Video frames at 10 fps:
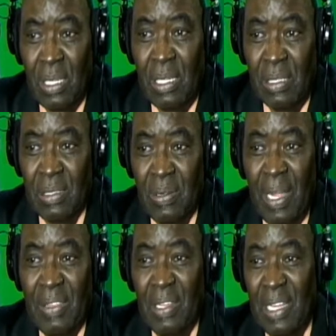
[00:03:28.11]
So
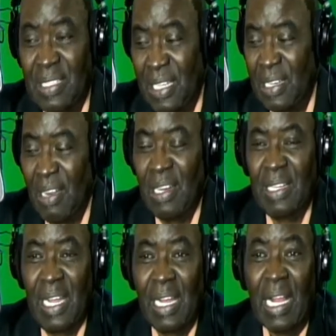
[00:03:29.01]
after I said all of
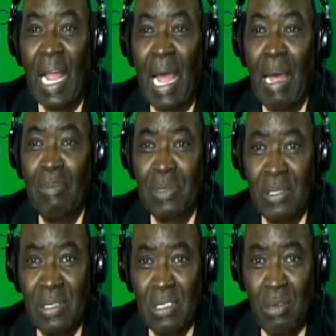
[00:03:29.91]
that, I'm
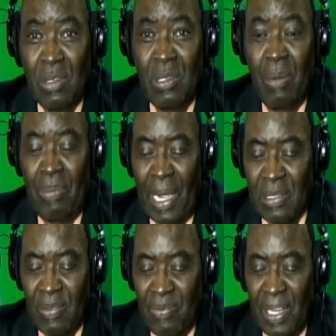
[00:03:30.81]
turning it over to
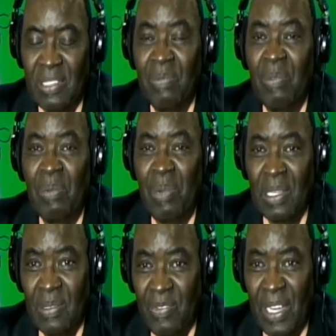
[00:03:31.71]
Apostle Fletcher.
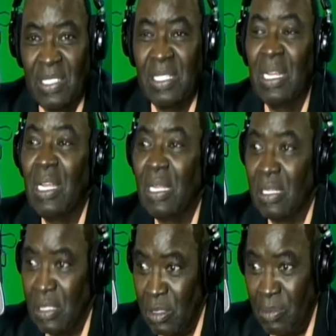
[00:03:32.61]
Apostle Fletcher,
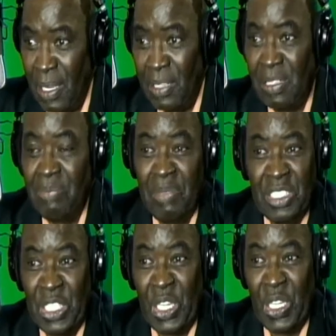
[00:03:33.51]
you may
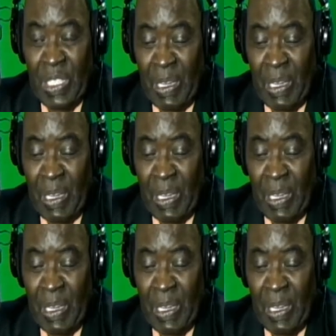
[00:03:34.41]
proceed.